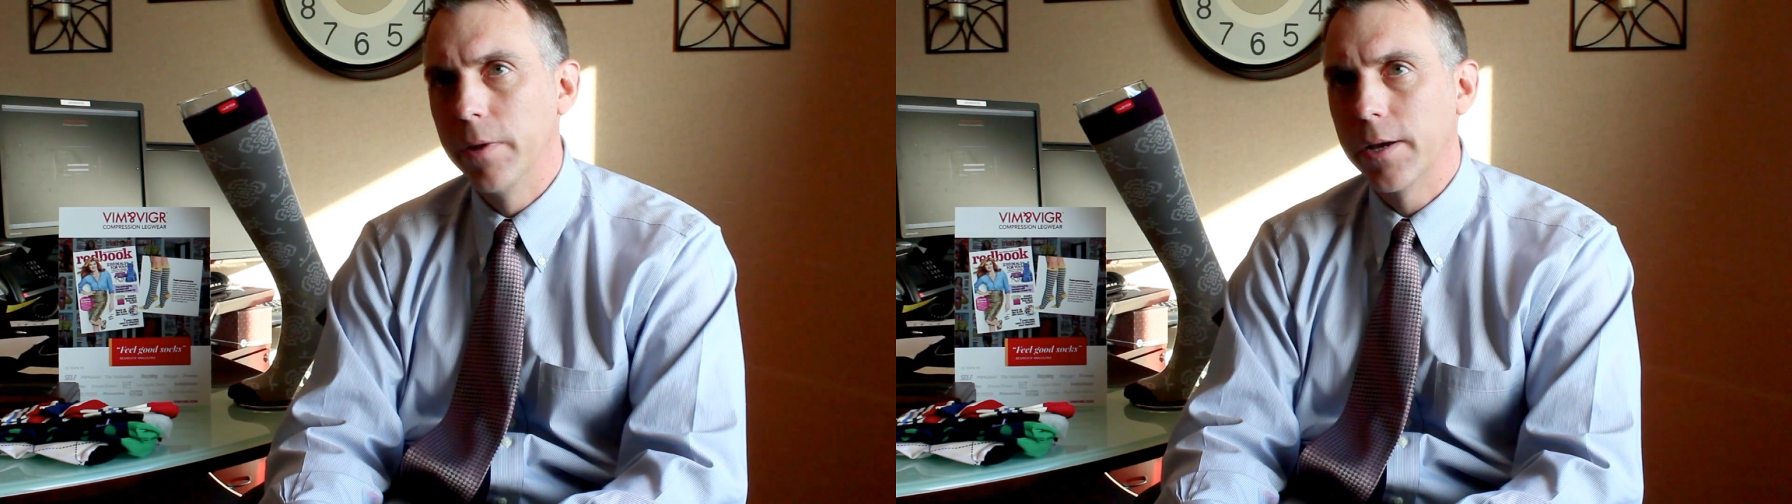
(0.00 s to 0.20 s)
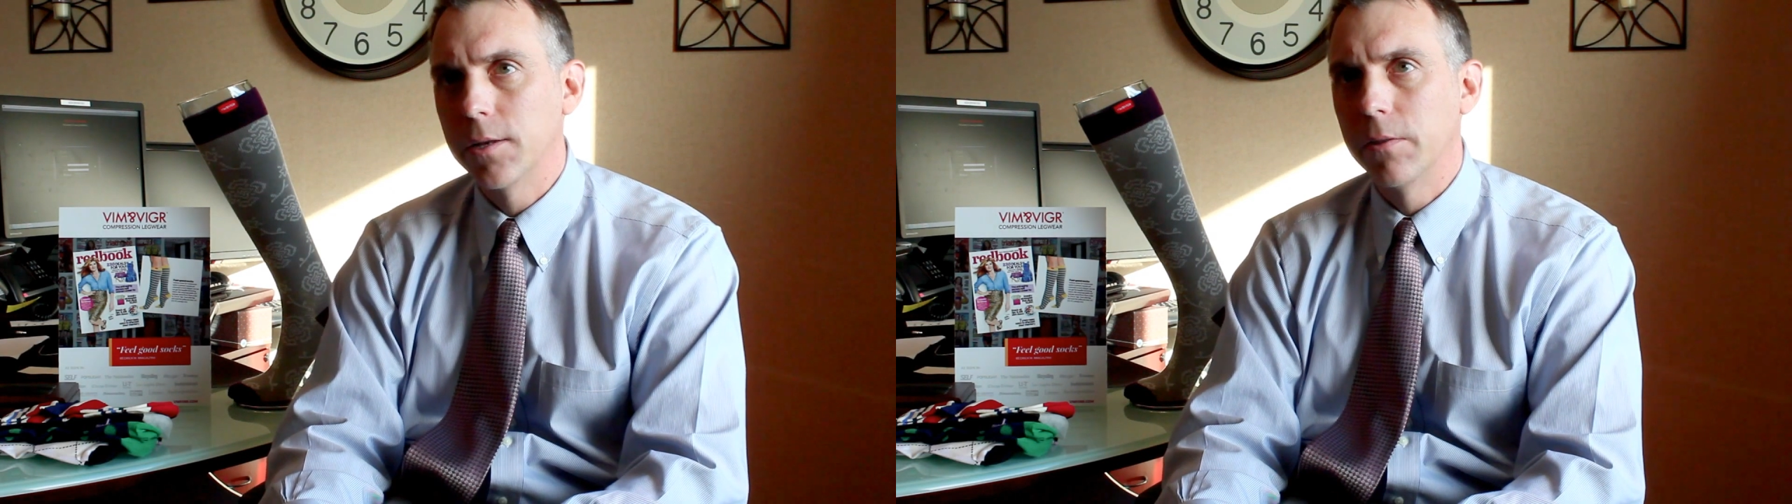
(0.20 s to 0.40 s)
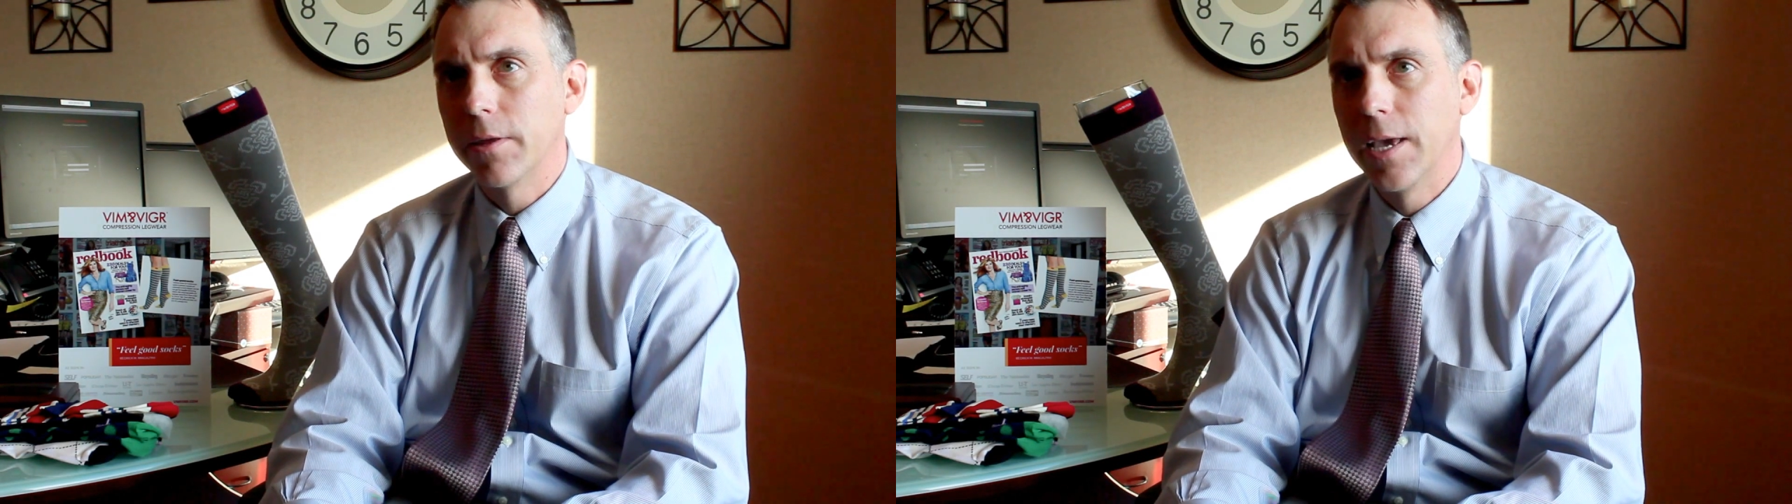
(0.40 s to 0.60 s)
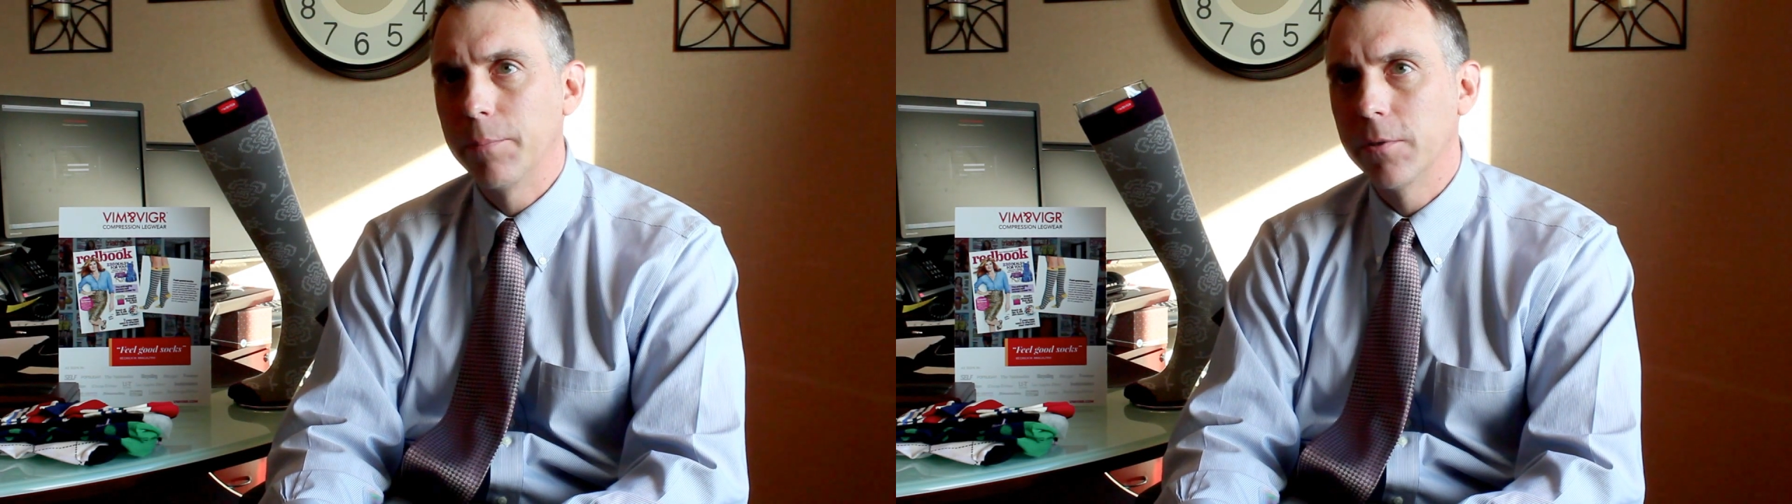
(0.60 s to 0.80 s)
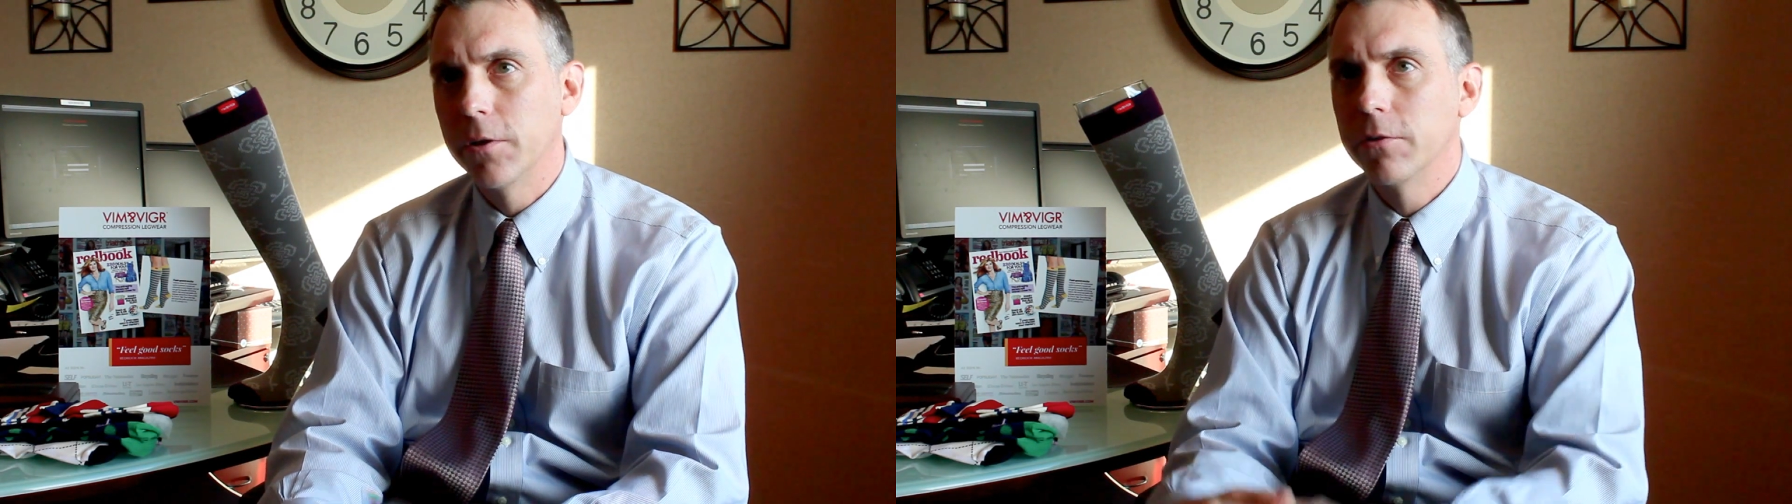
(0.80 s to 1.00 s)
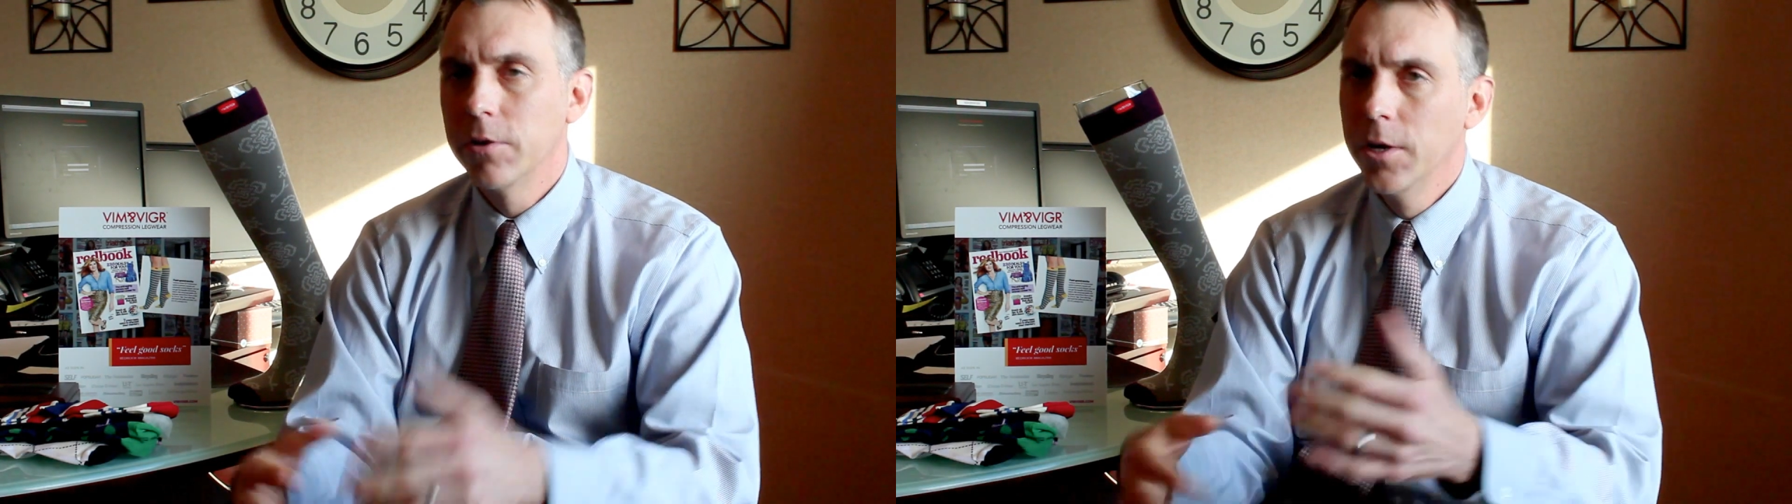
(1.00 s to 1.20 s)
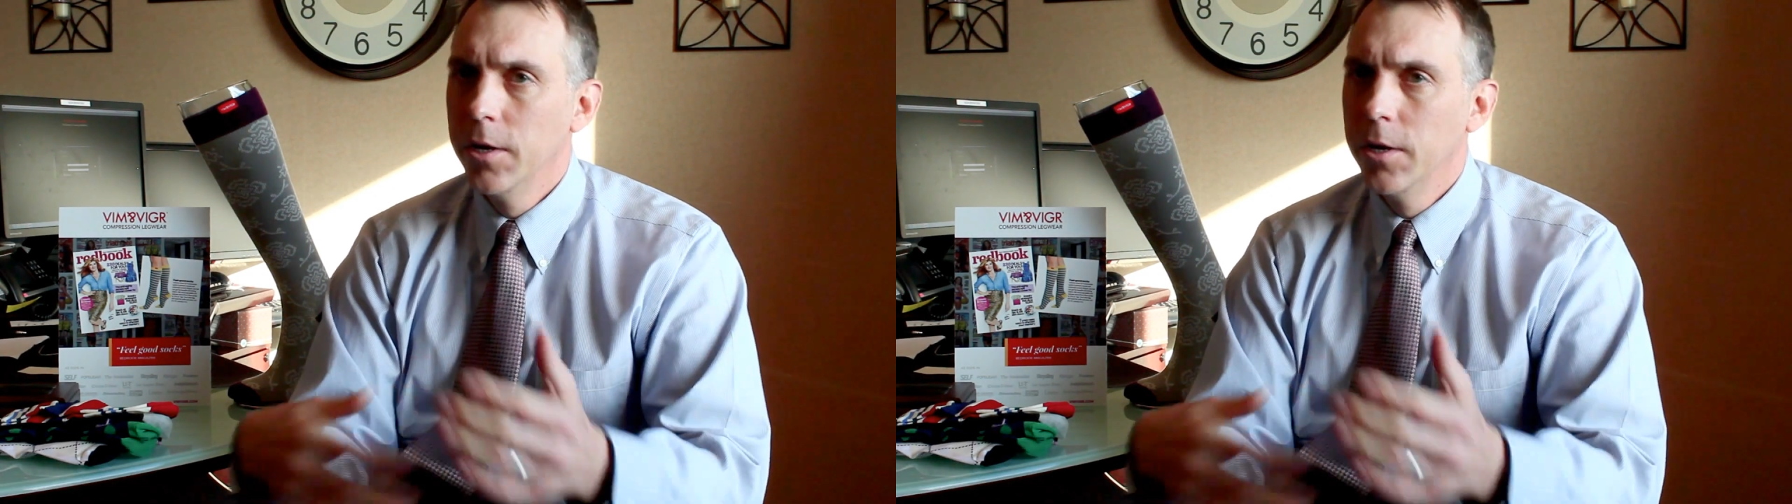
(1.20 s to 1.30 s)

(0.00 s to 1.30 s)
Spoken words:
back into the capillaries,